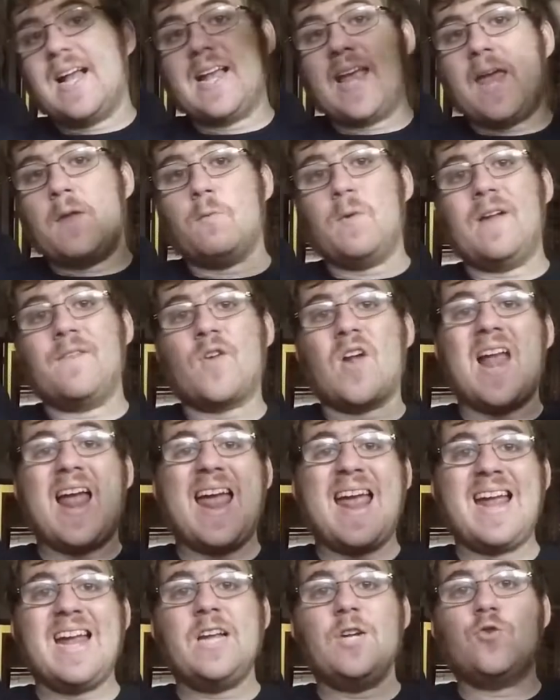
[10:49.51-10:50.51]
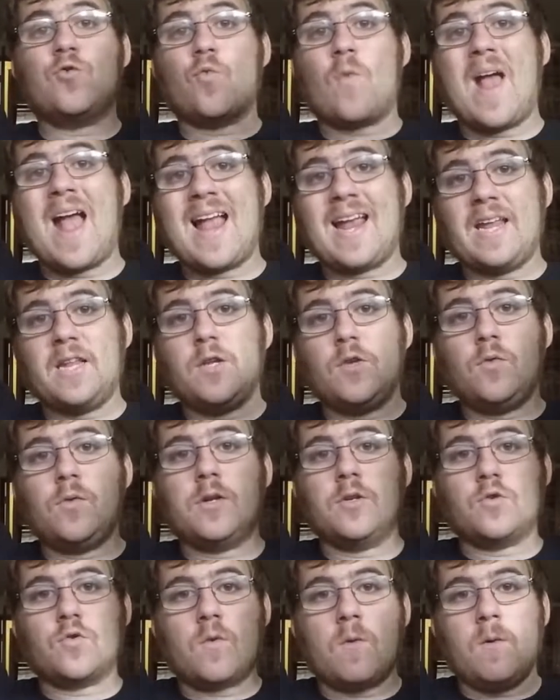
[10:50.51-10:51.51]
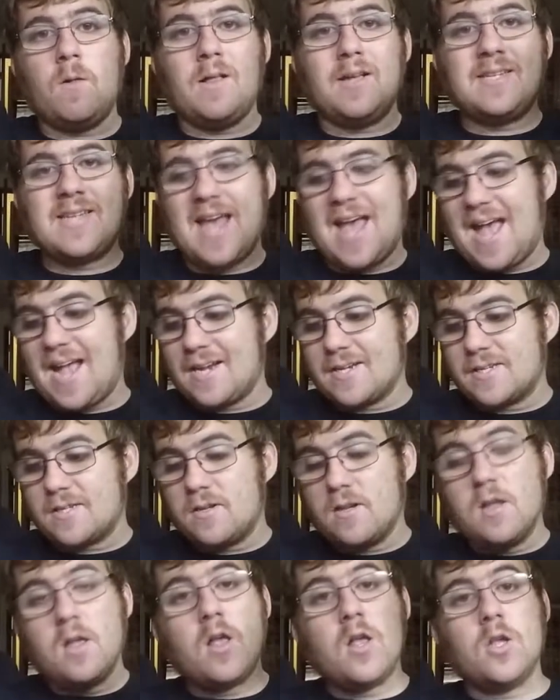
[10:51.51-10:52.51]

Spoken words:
again, whenever a dragon you control attacks,